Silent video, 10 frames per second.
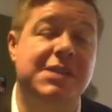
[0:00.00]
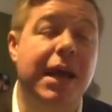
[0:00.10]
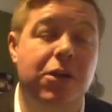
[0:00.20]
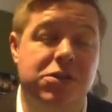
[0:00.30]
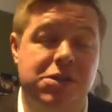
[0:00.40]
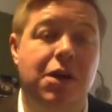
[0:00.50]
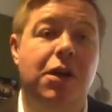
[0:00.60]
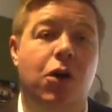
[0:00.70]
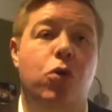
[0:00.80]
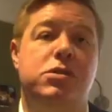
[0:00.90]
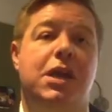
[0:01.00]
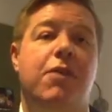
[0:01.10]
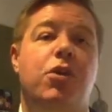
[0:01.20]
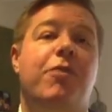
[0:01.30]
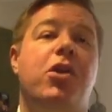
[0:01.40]
different types of tenants
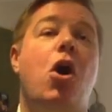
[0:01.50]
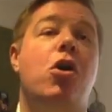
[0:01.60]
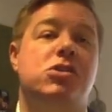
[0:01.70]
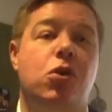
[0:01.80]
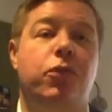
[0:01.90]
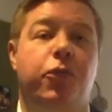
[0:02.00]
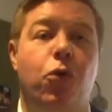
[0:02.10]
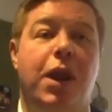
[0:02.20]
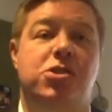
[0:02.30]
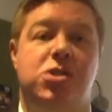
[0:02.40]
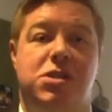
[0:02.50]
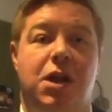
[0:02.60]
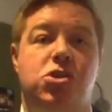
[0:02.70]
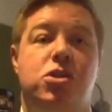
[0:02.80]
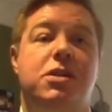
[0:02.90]
altogether. You have an Article
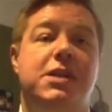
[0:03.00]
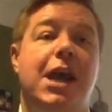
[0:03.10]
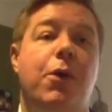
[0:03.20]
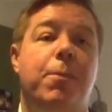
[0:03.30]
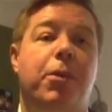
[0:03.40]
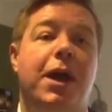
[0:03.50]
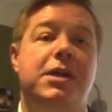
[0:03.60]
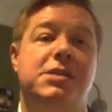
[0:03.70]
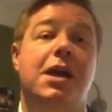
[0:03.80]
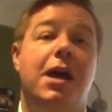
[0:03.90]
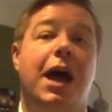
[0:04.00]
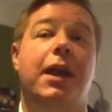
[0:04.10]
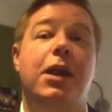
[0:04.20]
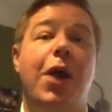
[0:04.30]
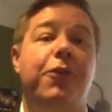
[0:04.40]
4 legislation that's now in
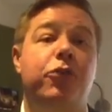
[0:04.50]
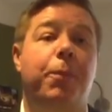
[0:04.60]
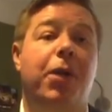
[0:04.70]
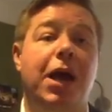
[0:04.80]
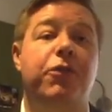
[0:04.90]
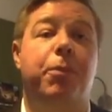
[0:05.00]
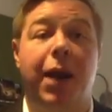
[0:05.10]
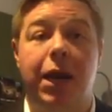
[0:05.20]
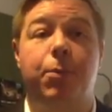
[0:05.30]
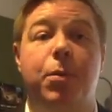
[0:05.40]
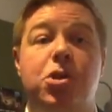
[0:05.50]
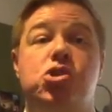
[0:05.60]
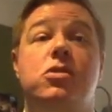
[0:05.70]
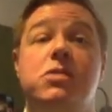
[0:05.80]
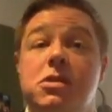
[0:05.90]
place, and you have to apply for
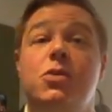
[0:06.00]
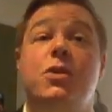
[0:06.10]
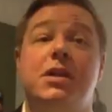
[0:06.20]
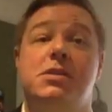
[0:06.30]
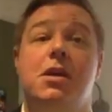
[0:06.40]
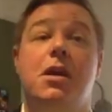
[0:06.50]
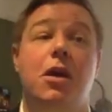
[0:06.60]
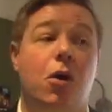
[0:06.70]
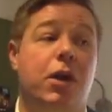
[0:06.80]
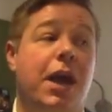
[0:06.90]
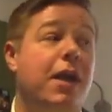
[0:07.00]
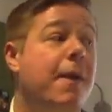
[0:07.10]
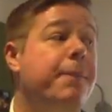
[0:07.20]
planning permission to do this.